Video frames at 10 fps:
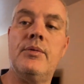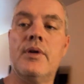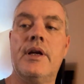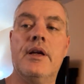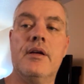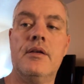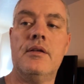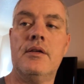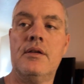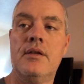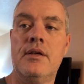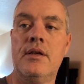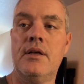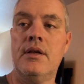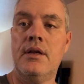we're here,
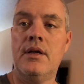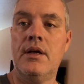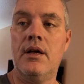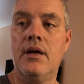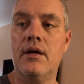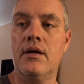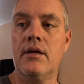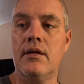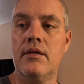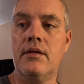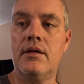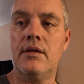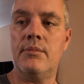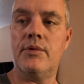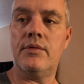our
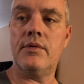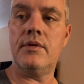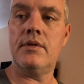humble